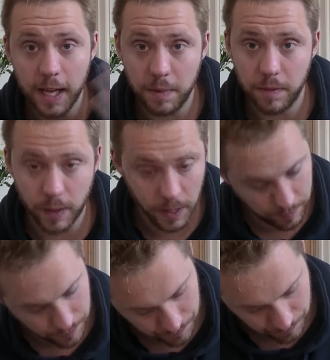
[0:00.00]
AP 3.
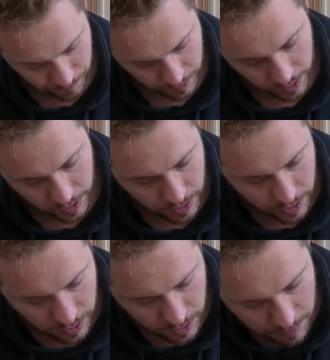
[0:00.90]

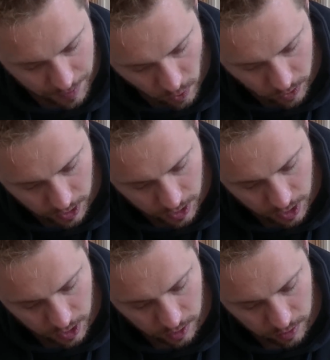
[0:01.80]
They're
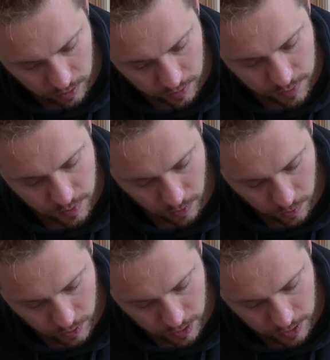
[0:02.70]
bulky,
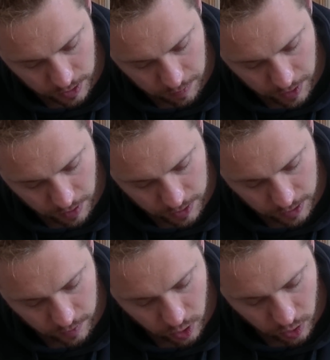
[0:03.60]
Doctrinus
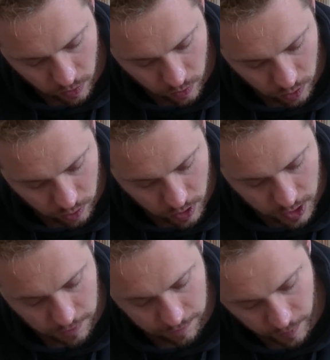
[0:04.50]
Imperatives, Dune
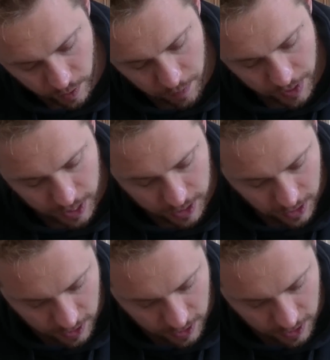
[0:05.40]
Strider, Feel No Pain,